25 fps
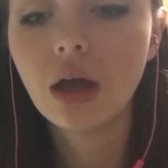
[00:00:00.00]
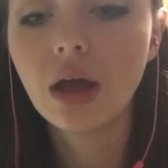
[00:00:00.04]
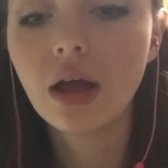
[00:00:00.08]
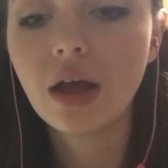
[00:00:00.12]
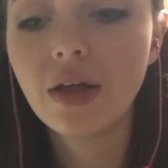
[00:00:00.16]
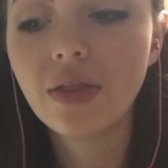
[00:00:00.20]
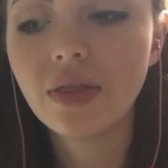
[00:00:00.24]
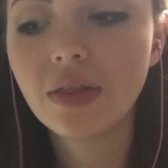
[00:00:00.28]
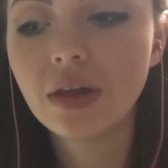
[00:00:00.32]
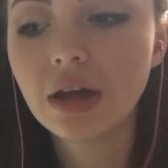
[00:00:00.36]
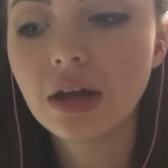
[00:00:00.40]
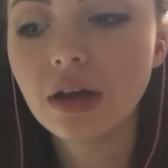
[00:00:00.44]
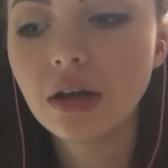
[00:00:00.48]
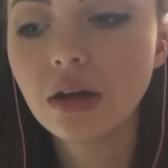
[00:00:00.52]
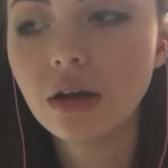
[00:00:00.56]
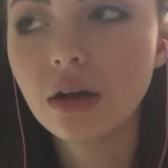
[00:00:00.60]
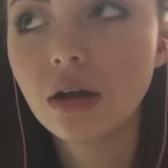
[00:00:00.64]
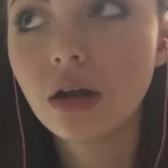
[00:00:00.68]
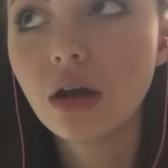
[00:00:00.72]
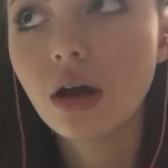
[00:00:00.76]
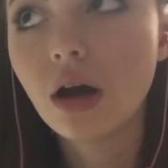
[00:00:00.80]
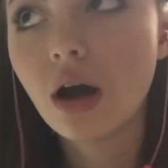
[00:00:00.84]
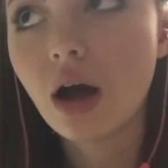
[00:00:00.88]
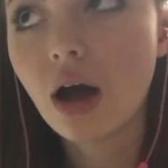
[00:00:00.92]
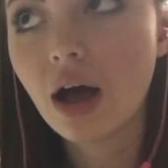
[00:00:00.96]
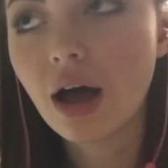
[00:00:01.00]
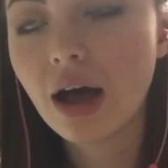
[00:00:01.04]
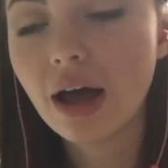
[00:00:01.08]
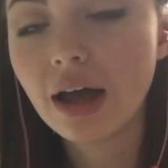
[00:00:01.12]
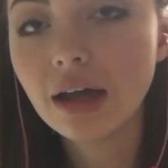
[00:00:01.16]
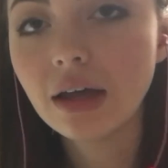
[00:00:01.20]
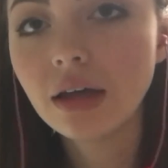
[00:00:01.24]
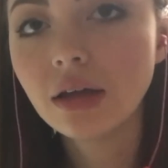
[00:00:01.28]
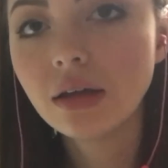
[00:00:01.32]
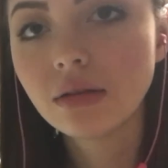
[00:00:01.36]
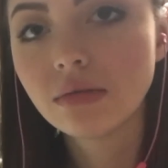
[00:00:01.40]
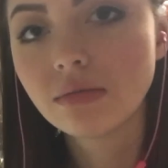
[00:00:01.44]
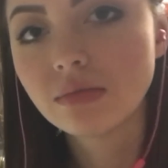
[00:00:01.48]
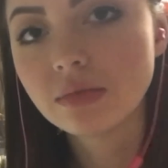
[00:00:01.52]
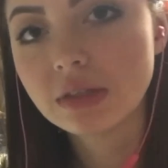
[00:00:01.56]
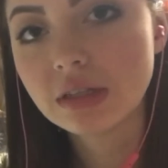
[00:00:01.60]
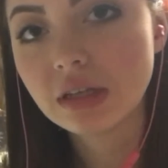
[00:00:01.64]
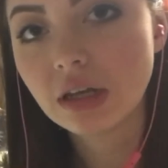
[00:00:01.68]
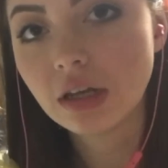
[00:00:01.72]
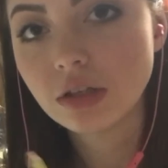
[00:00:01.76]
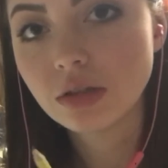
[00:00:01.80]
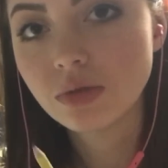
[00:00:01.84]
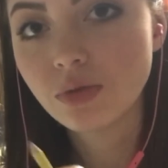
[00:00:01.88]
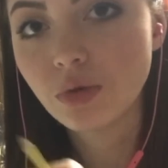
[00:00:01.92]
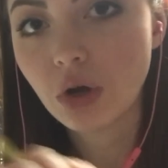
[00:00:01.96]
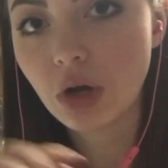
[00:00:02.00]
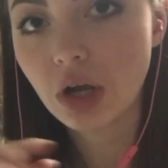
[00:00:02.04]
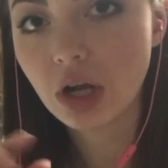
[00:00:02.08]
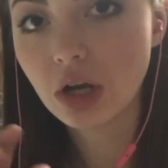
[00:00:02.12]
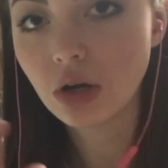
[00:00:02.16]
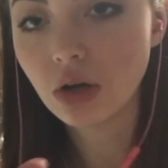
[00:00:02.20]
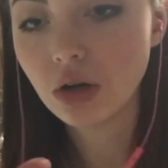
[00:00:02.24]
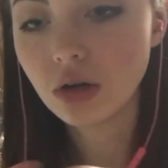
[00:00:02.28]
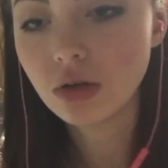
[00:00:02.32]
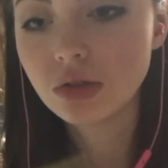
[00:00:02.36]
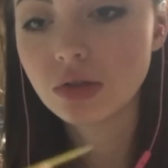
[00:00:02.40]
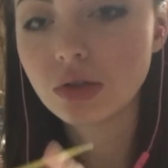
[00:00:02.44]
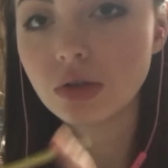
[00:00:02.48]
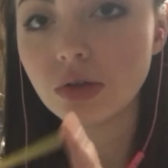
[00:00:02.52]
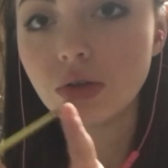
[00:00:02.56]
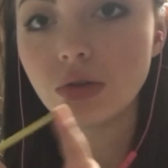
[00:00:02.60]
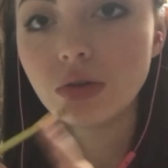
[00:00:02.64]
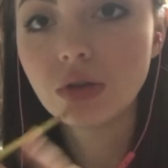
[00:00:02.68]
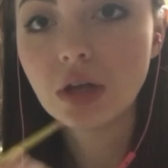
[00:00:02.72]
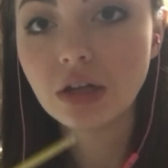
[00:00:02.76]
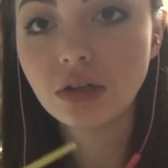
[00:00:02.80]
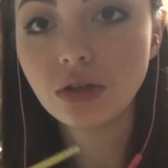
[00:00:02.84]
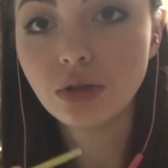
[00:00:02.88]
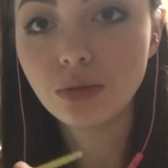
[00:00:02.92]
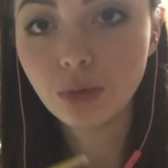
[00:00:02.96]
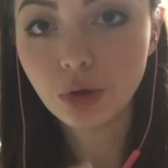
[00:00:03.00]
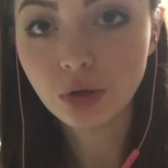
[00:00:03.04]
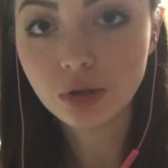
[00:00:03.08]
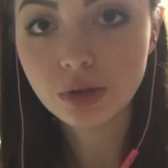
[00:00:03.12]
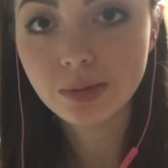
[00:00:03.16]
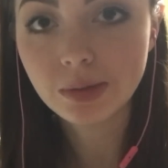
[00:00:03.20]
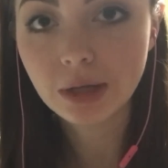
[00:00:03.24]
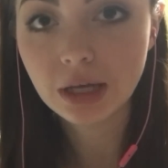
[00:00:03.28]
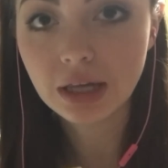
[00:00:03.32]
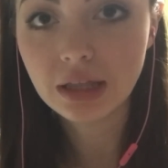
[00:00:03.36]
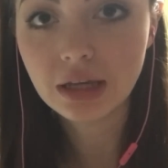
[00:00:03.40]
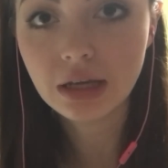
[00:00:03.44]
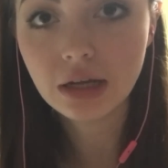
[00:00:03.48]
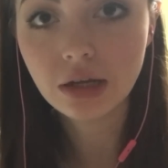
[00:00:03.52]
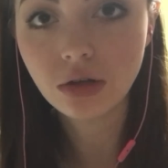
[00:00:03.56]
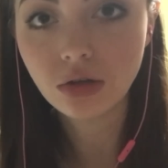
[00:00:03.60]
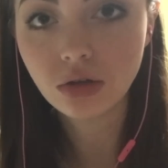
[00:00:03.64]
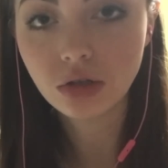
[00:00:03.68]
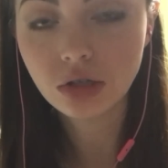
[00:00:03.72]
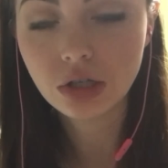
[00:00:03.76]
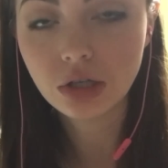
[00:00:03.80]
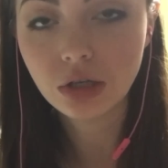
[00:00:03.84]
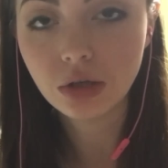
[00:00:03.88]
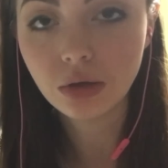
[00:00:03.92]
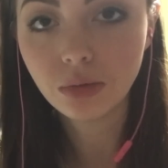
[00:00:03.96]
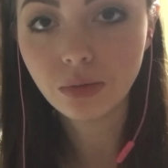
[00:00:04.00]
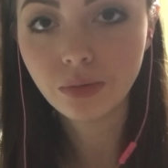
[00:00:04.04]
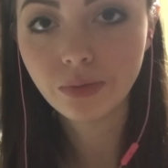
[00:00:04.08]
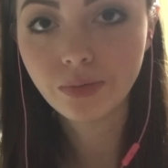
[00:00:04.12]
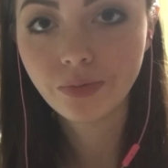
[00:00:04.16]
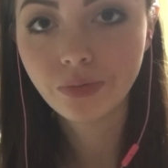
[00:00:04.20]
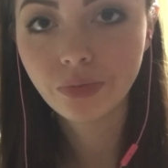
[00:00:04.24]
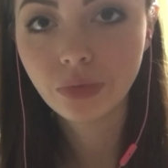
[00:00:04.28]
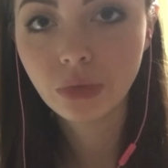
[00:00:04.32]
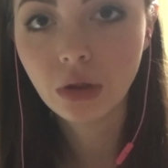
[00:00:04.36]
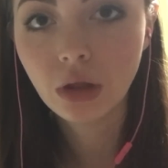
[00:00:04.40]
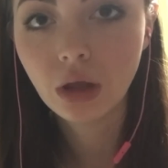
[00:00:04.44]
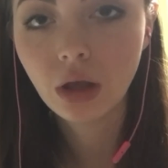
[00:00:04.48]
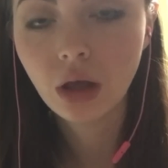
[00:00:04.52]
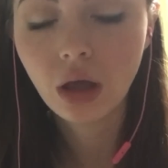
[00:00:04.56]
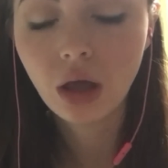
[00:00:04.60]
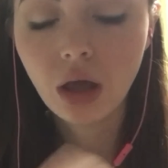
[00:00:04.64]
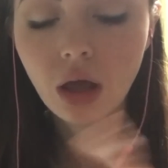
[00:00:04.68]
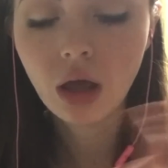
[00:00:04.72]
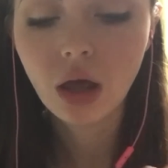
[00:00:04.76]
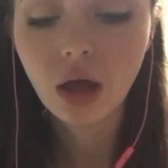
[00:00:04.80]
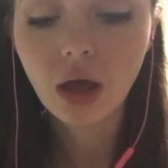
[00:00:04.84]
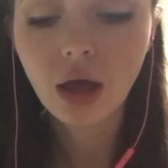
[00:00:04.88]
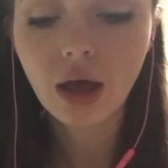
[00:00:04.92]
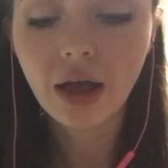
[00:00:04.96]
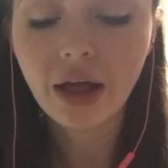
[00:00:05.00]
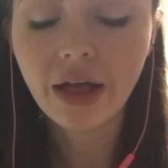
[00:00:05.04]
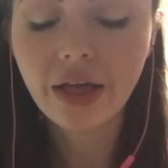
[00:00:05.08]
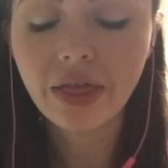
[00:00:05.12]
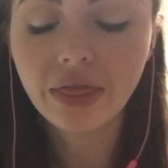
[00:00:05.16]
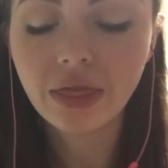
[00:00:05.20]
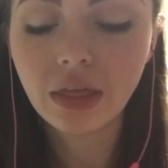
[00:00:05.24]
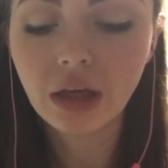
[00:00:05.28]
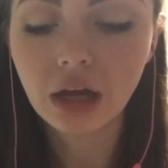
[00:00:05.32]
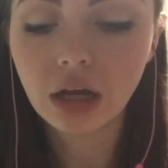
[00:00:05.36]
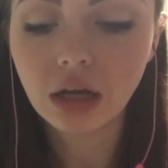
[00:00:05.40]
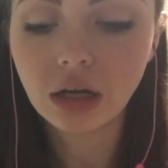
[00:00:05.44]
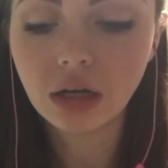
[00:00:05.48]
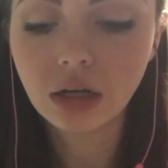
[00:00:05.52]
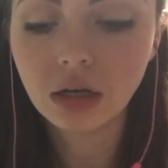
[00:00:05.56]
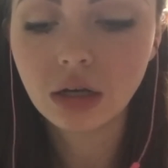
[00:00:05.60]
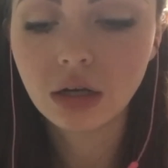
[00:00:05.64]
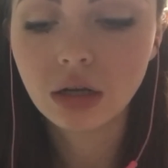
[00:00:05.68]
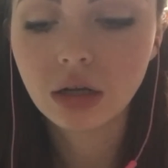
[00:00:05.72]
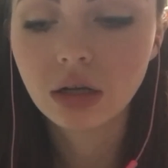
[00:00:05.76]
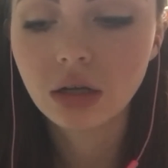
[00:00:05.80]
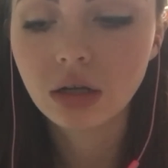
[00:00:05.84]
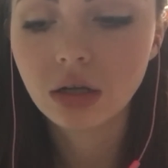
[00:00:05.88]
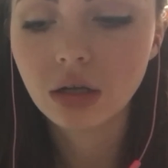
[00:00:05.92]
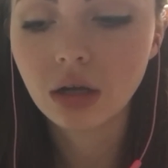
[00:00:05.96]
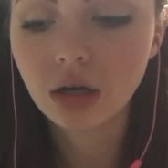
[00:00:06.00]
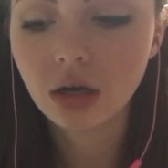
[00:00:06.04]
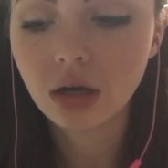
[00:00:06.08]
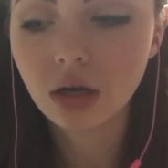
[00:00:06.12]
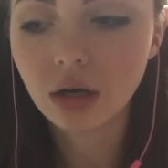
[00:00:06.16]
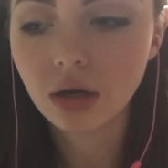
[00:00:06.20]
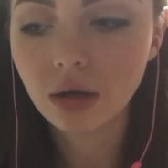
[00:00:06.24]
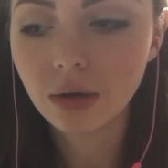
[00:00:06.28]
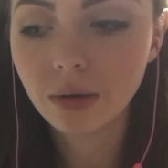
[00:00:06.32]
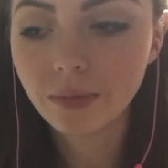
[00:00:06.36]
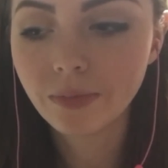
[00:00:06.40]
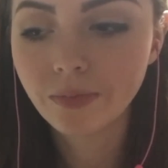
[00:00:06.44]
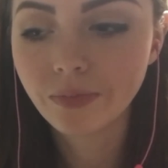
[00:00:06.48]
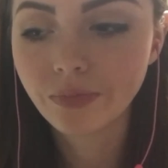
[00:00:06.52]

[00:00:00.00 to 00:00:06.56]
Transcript: and then I stands for inner, so you multiply the inner two, and then FOIL,